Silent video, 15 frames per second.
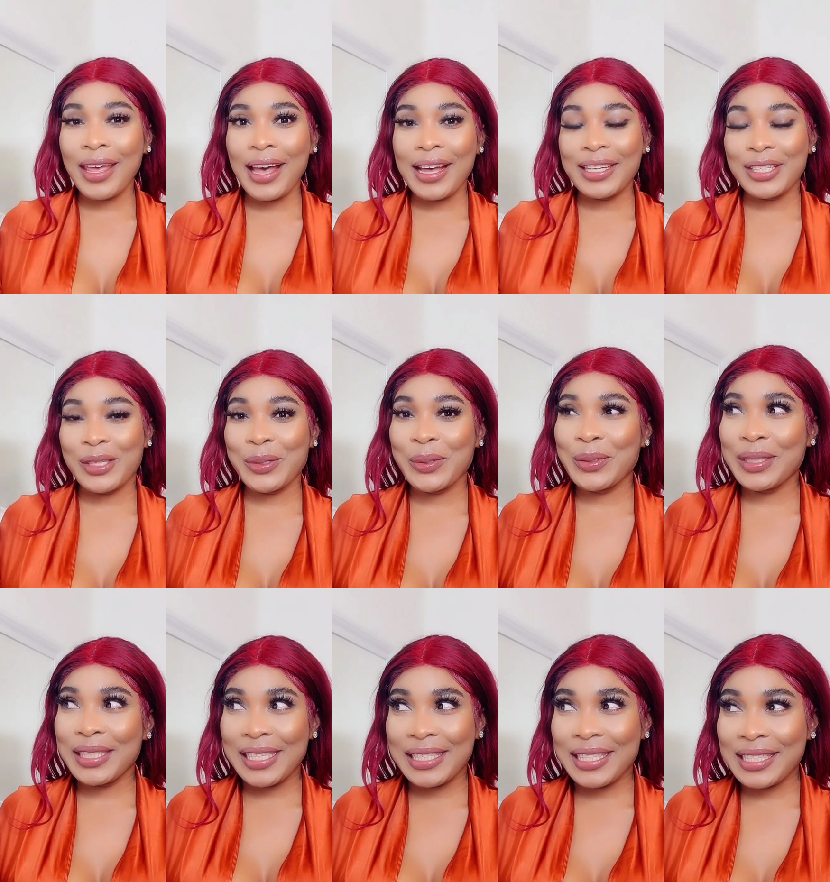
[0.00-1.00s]
guys, so
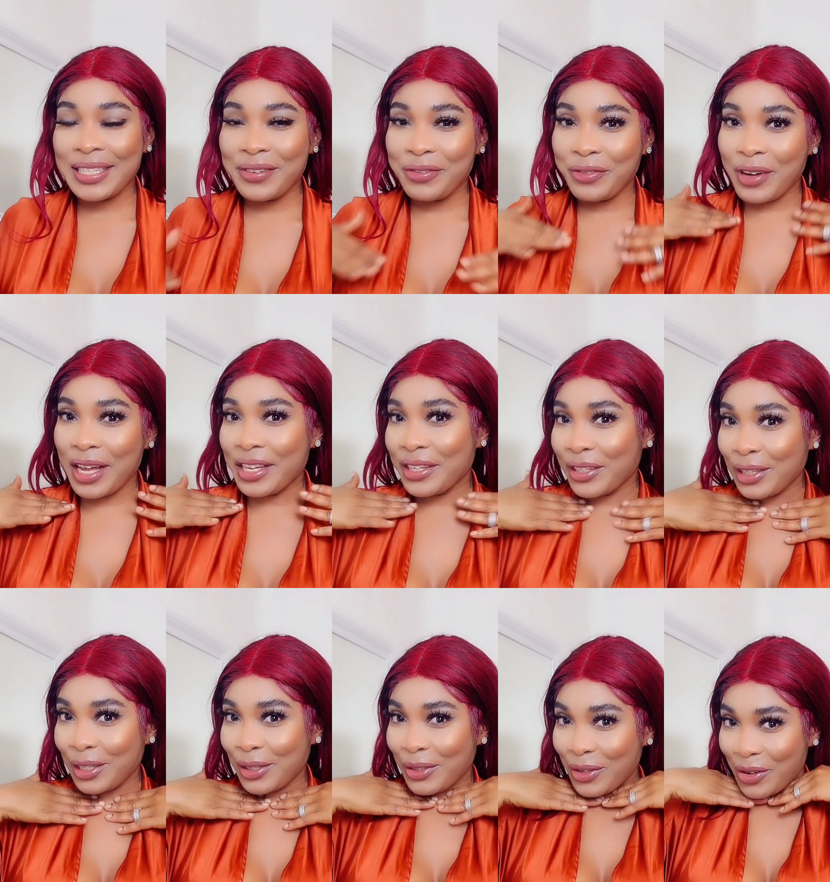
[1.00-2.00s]
this is the final
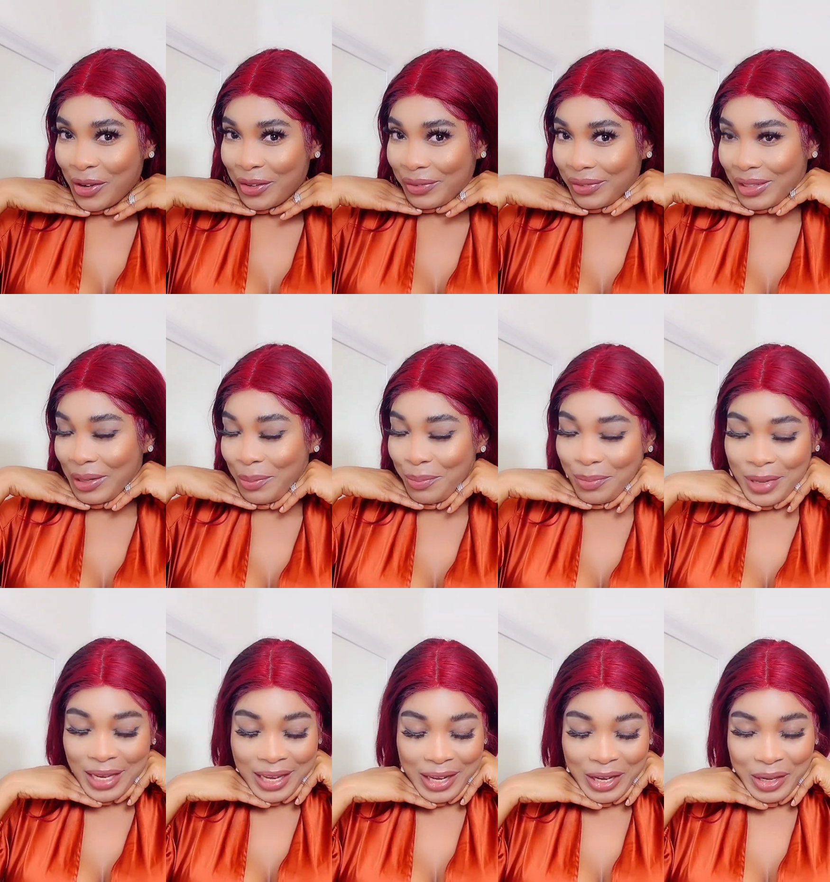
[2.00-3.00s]
look of the
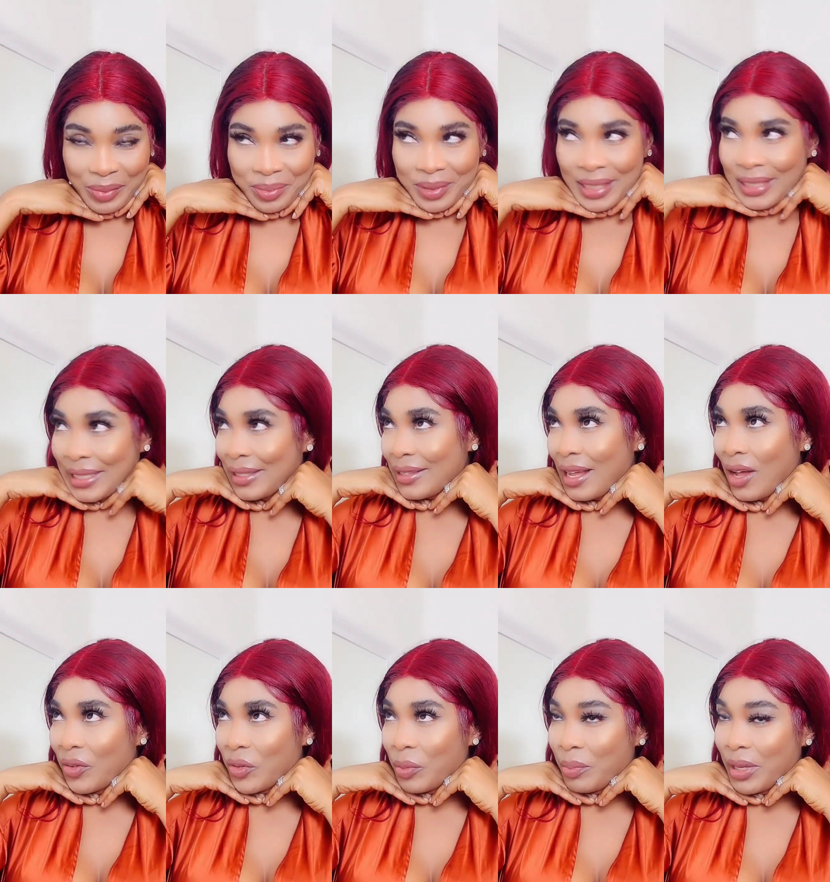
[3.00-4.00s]
makeup. This is
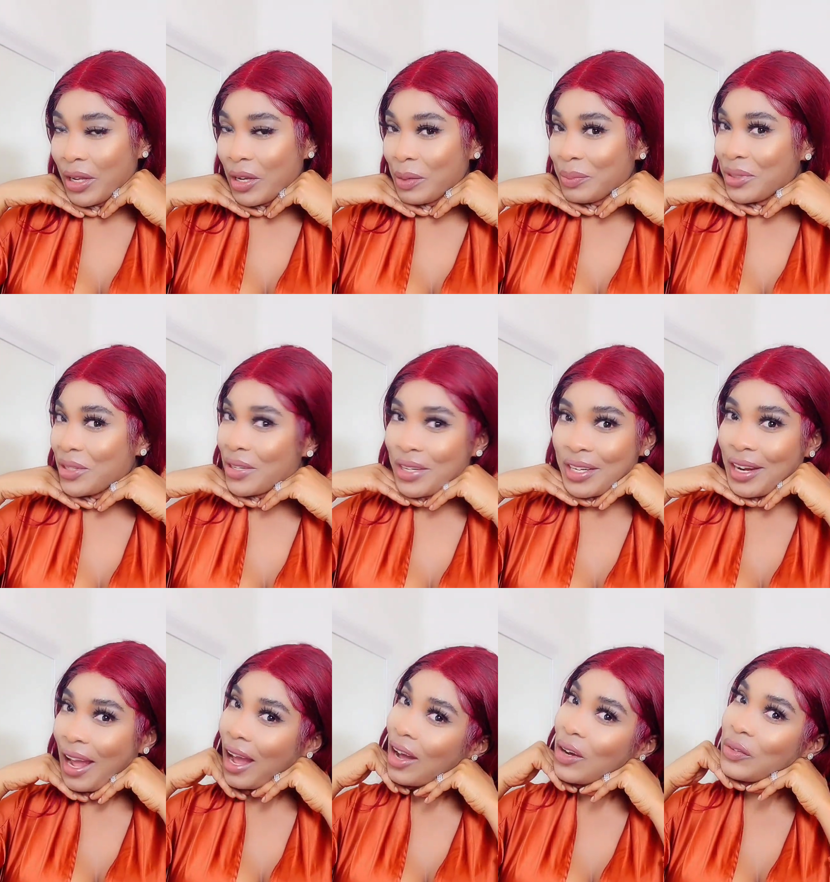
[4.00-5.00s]
how the makeup turned
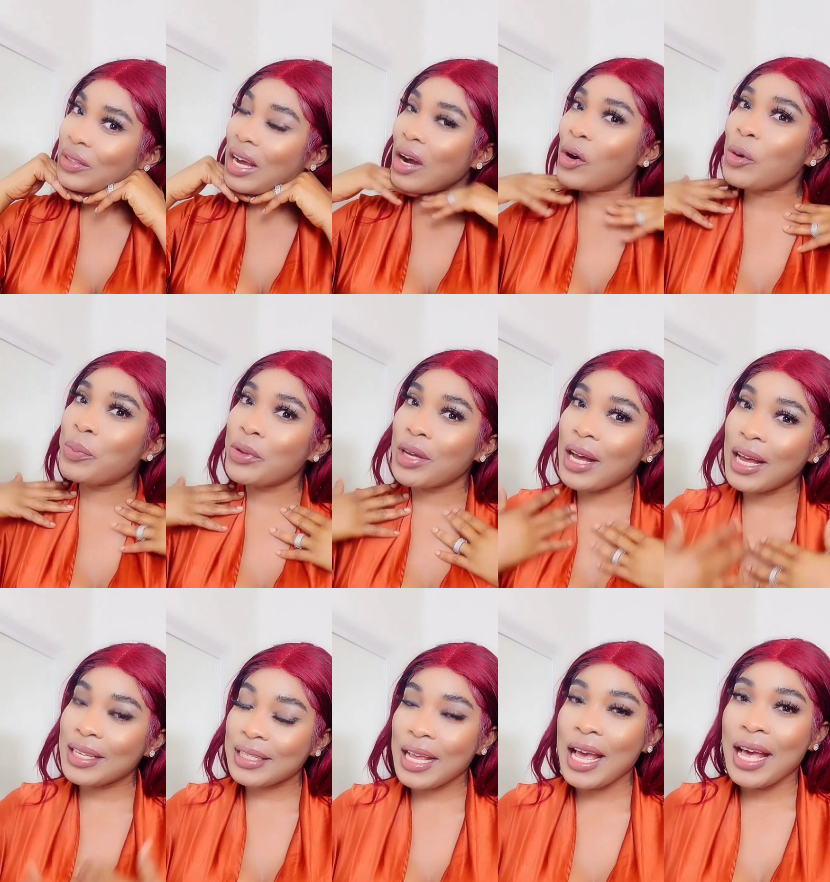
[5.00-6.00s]
out. I hope you
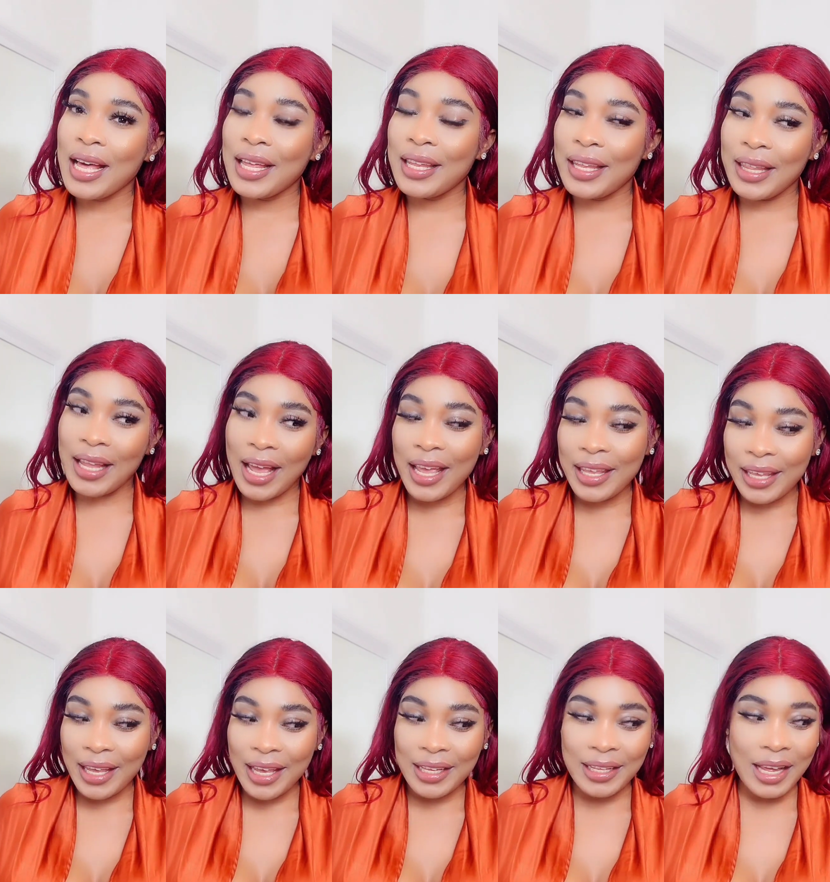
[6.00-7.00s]
guys
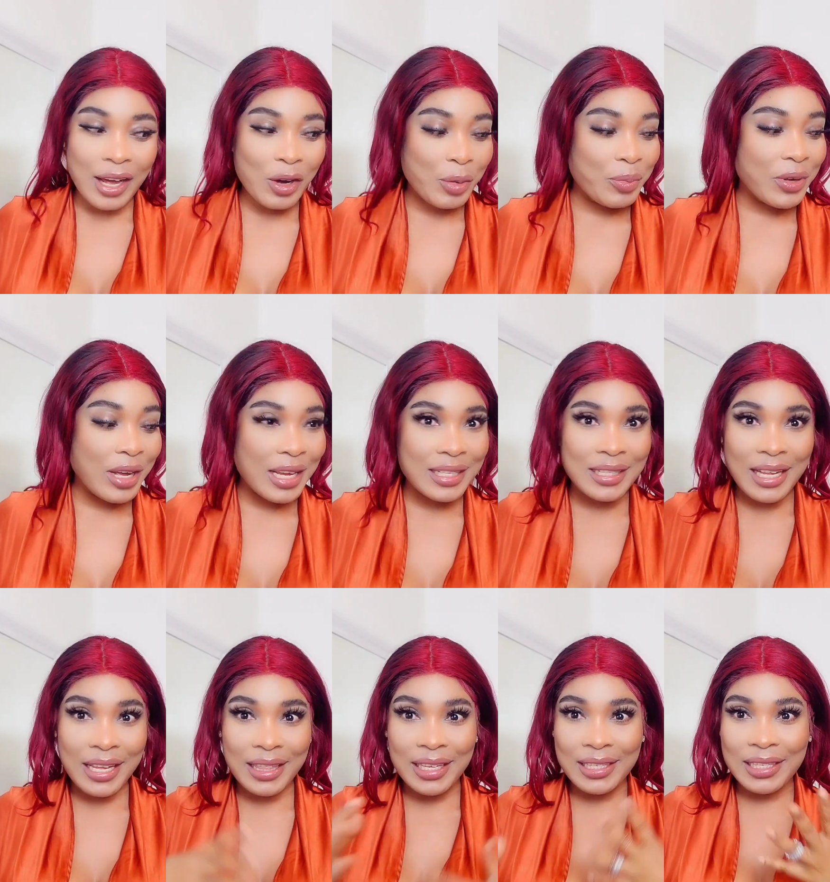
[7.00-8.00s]
like it. I hope you guys
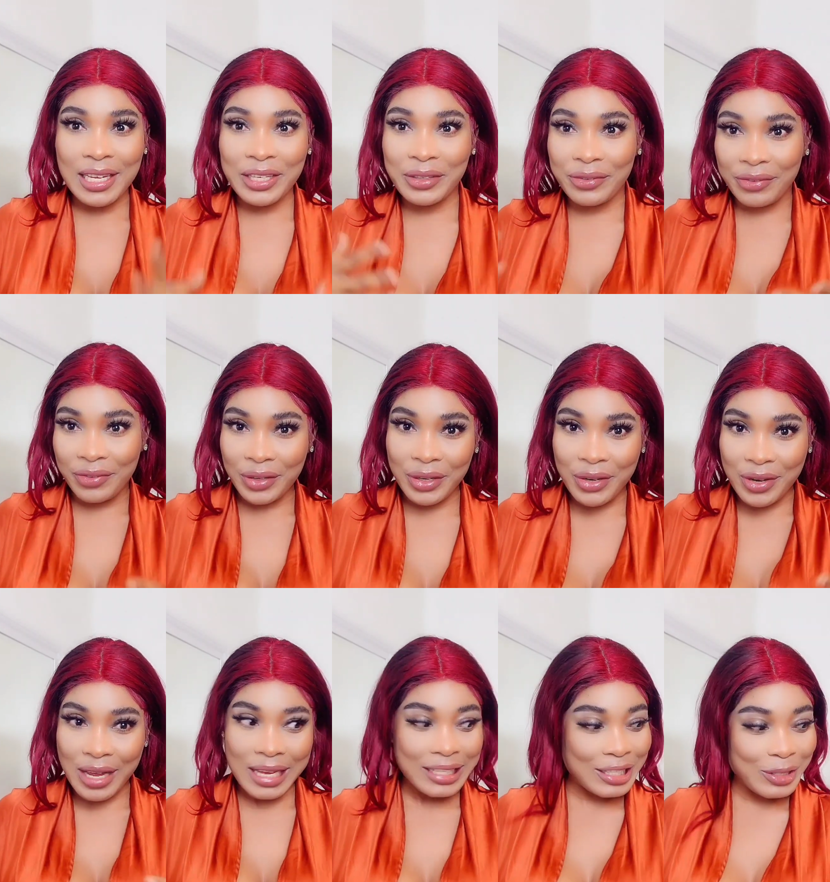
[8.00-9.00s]
like this kind of
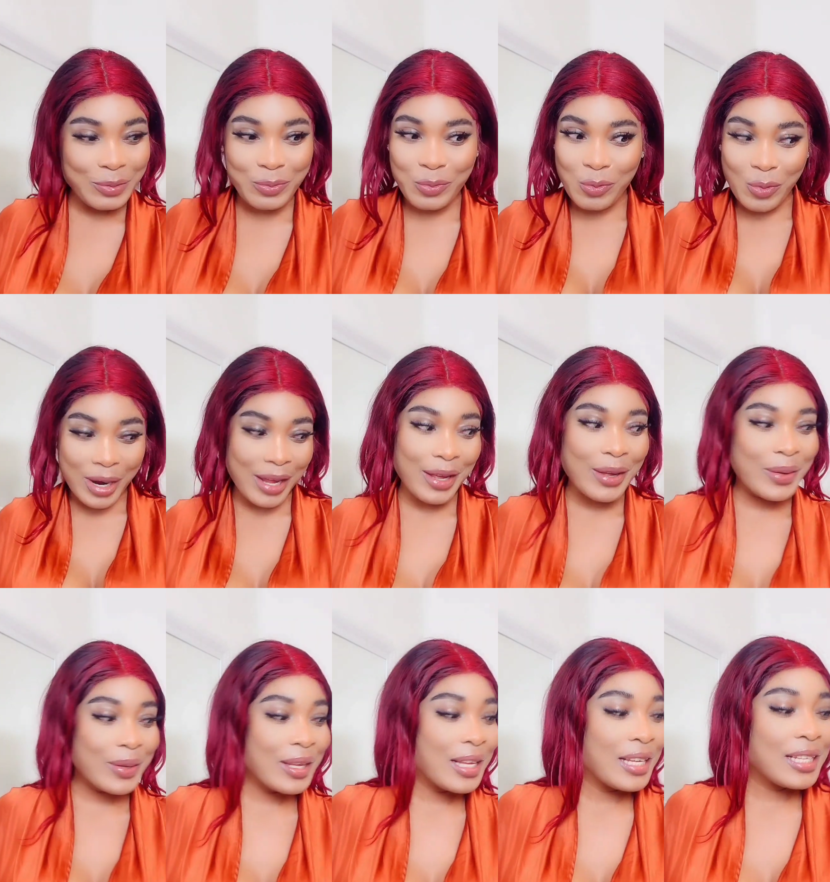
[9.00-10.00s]
video as well.